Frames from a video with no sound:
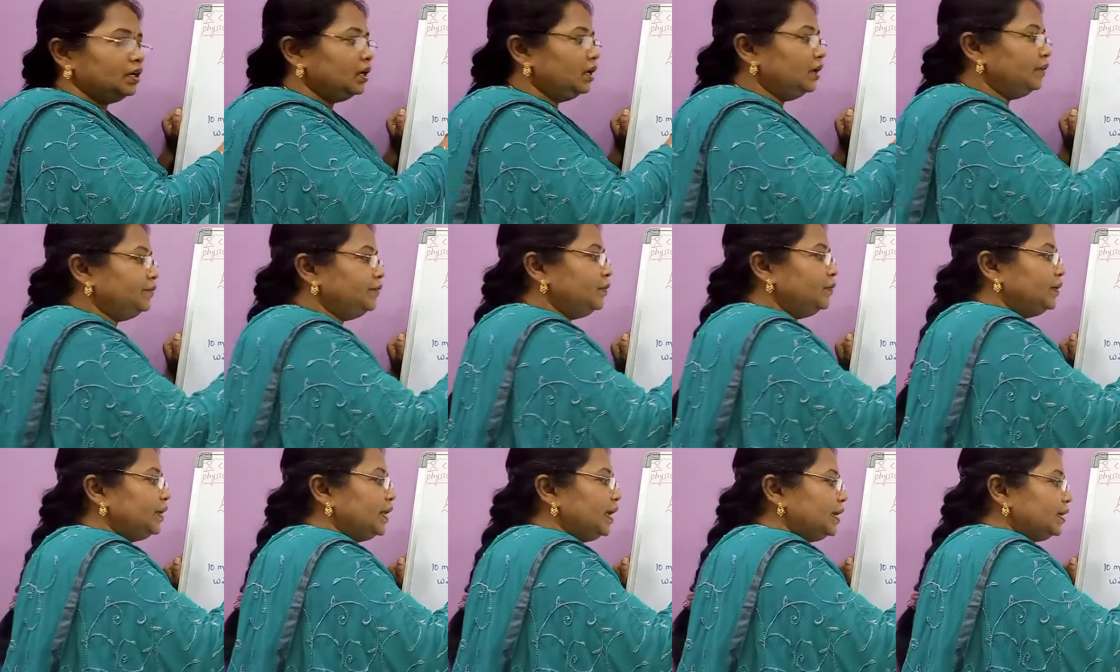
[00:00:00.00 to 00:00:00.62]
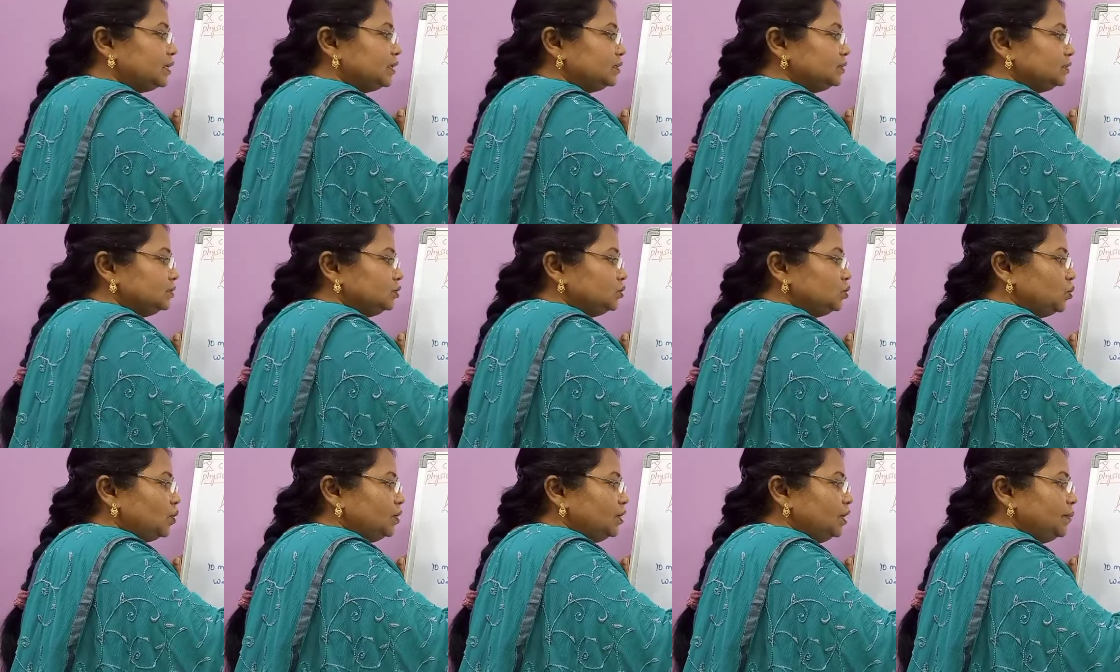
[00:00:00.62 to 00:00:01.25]
if you take
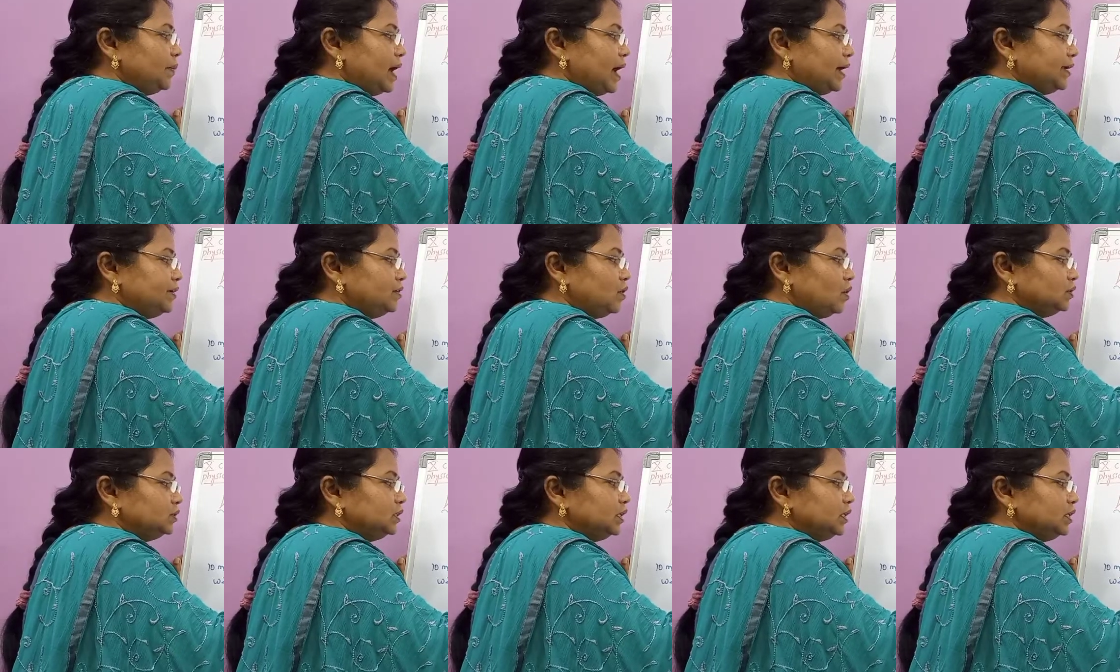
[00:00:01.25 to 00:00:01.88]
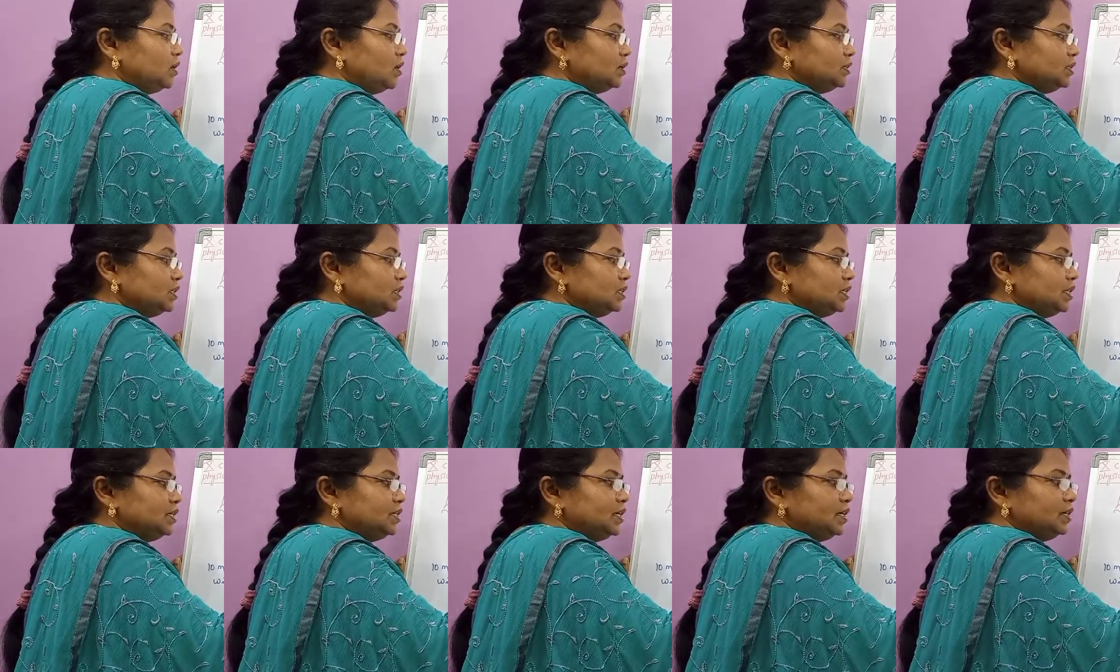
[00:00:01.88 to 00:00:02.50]
sodium hydroxide
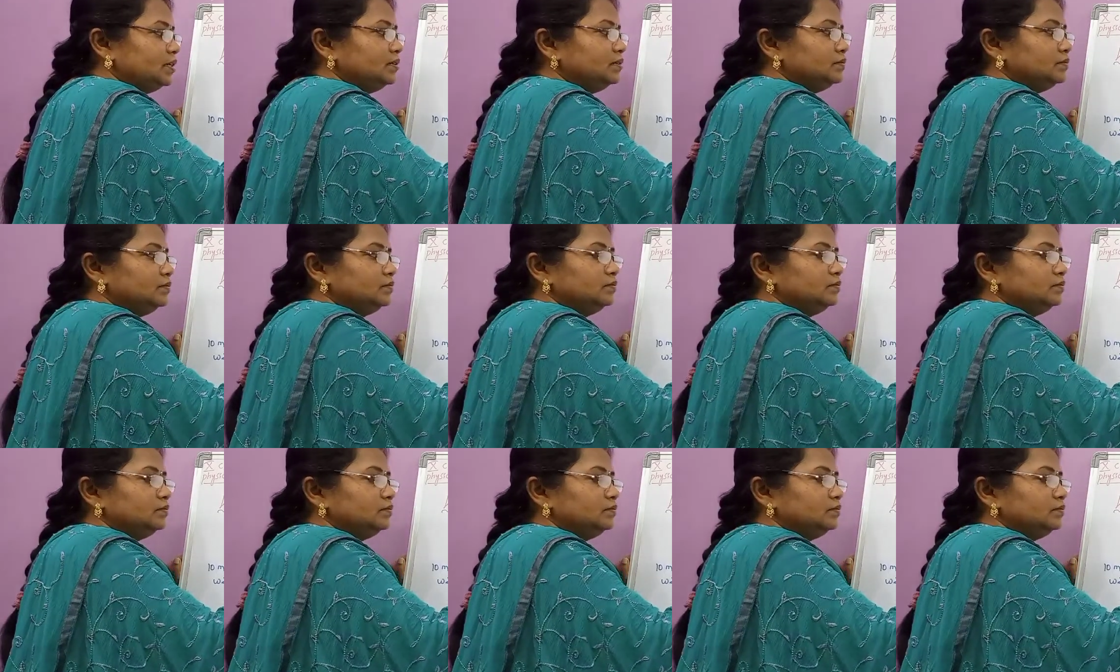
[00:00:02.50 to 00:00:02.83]
concentrated